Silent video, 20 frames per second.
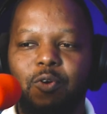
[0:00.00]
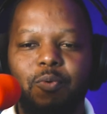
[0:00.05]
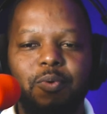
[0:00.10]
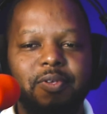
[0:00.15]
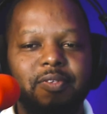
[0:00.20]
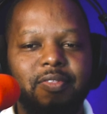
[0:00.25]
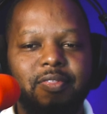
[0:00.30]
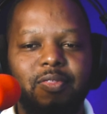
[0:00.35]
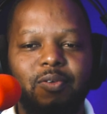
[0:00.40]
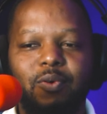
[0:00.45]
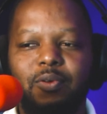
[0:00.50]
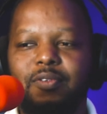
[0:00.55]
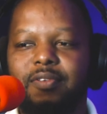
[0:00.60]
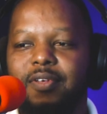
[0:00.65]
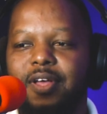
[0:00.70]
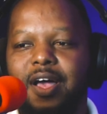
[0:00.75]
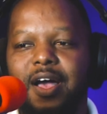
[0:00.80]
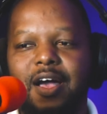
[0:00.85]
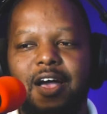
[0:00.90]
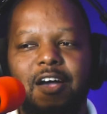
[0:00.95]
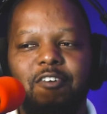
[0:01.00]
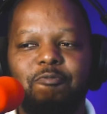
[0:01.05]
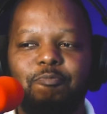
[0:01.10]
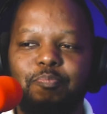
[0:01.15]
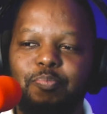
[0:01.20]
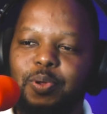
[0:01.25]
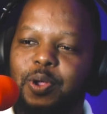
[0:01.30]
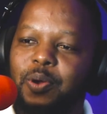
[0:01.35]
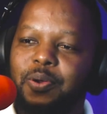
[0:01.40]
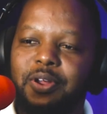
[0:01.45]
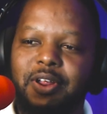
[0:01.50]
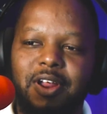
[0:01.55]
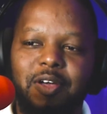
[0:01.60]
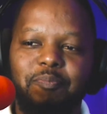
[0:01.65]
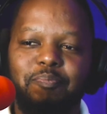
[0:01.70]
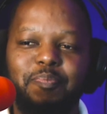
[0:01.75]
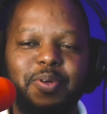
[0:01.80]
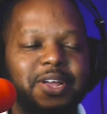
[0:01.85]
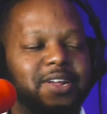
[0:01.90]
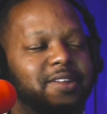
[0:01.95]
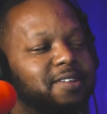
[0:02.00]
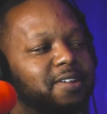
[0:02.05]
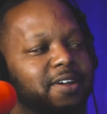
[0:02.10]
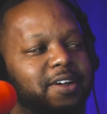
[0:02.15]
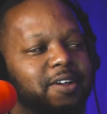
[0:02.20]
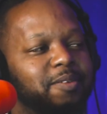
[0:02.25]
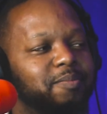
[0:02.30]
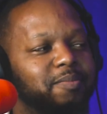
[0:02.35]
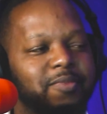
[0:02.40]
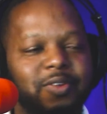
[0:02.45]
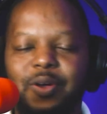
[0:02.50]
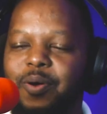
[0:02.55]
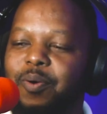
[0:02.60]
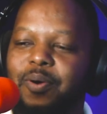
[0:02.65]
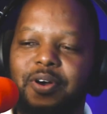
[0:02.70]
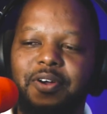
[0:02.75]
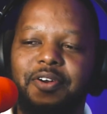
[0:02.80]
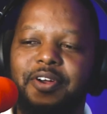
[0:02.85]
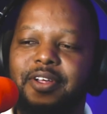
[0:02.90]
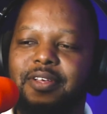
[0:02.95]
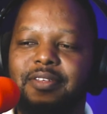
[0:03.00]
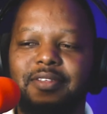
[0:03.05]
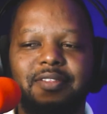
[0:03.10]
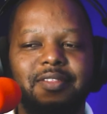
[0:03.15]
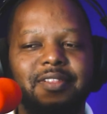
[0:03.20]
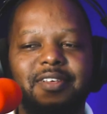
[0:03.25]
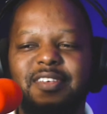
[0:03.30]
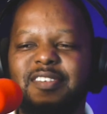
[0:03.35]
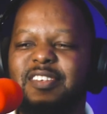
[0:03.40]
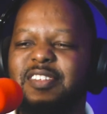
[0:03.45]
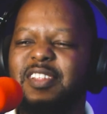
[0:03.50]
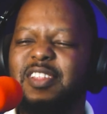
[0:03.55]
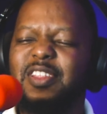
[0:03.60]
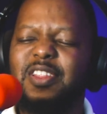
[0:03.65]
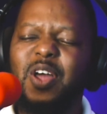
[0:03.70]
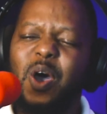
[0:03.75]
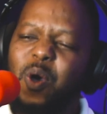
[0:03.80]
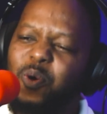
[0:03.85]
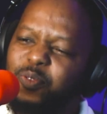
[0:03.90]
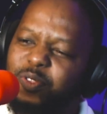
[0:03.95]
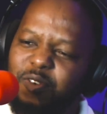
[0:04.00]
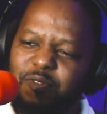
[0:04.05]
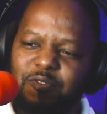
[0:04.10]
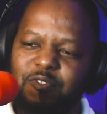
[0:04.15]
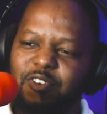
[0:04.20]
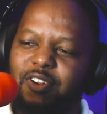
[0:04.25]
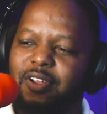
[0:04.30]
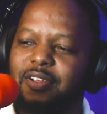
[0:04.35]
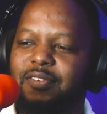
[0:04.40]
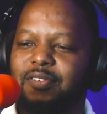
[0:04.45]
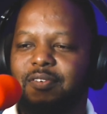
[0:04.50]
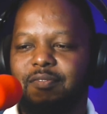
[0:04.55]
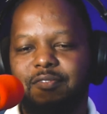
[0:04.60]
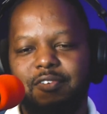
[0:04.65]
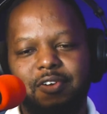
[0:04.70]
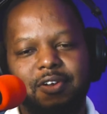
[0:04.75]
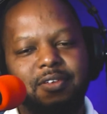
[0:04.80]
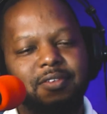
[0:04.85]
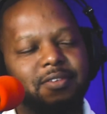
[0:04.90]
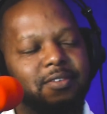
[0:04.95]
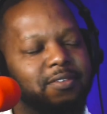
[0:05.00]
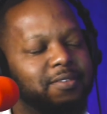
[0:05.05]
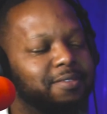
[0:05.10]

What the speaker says: always thought, I've blown it up big time, don't worry. There's loads of trucks of grace.